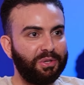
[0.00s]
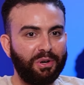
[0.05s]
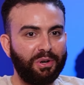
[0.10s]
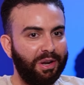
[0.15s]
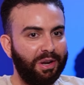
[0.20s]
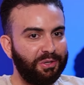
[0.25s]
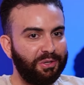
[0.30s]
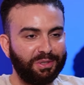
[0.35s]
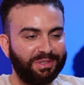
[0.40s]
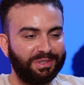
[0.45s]
are
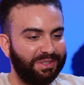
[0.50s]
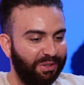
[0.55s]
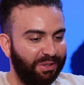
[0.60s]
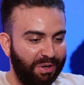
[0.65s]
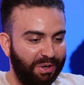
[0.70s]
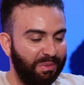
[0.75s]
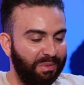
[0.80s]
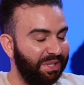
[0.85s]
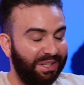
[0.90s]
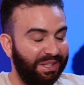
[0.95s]
not just
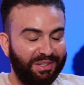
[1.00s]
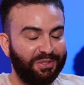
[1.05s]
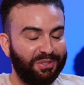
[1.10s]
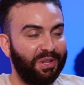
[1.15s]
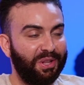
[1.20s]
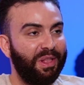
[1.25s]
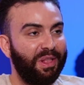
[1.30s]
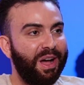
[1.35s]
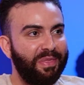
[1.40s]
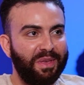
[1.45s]
agreements. There's a
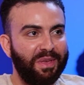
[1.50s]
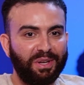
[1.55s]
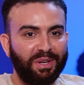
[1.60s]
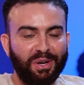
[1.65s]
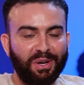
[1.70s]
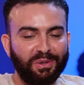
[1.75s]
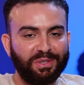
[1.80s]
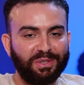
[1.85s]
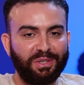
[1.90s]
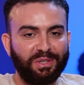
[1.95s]
lot that
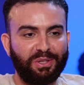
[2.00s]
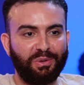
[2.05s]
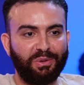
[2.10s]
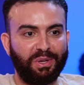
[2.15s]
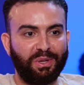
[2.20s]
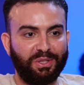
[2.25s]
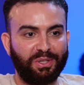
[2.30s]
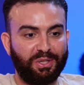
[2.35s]
goes into it.